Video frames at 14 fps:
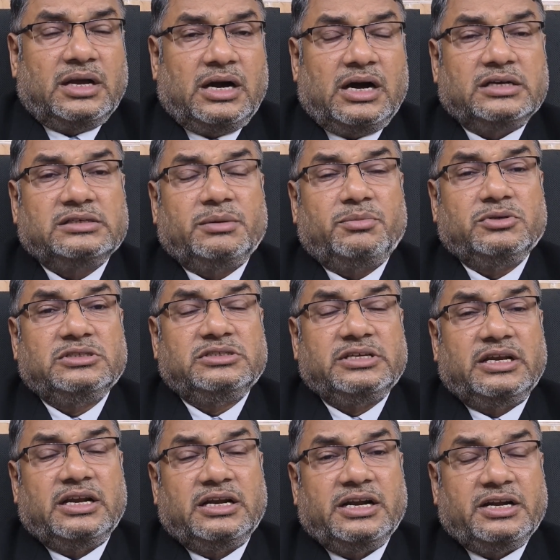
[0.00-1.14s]
or suppose the
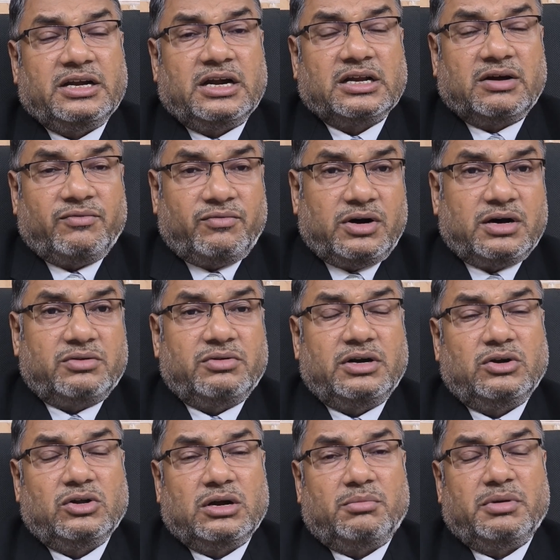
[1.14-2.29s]
seller did not come
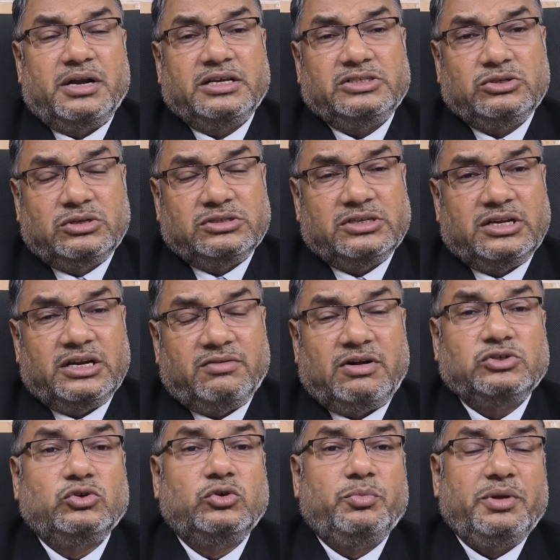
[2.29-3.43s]
forward to come and execute the sale,
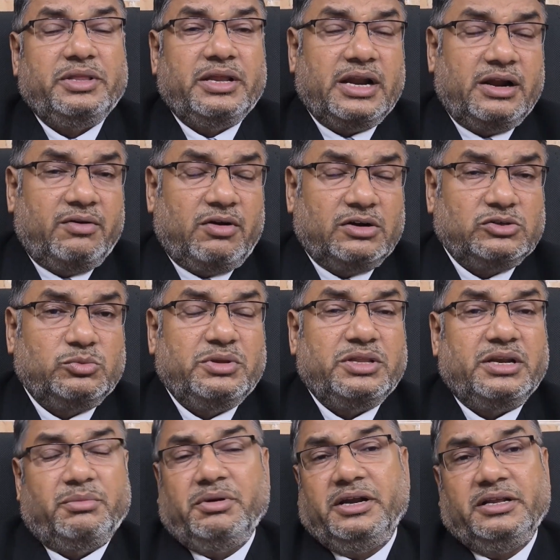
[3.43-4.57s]
what should be the
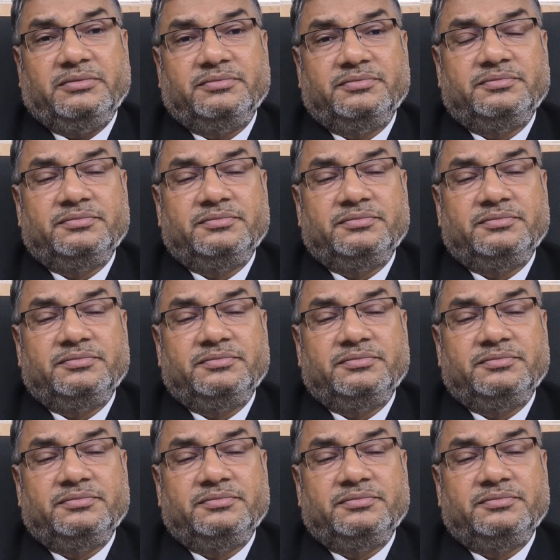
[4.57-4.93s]
remedy?